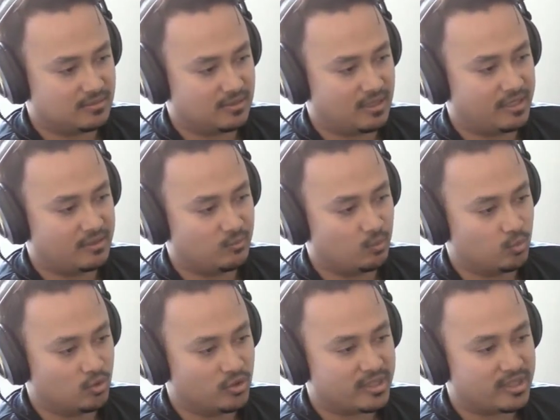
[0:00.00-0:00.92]
I
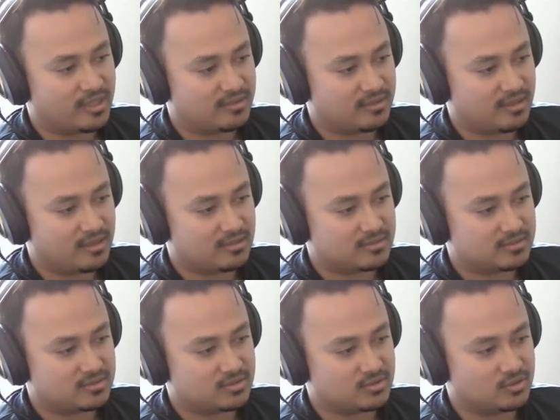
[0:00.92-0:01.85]
look at that
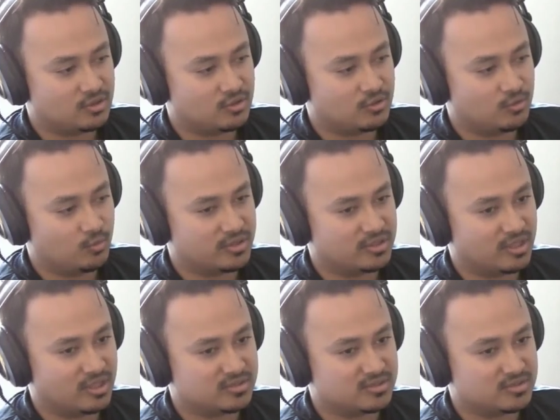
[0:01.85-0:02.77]
to know what
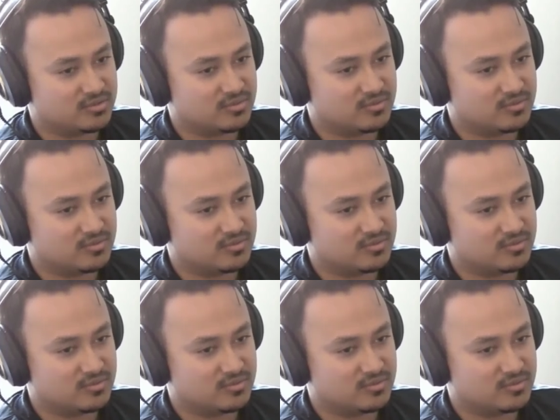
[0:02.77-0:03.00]
not to do.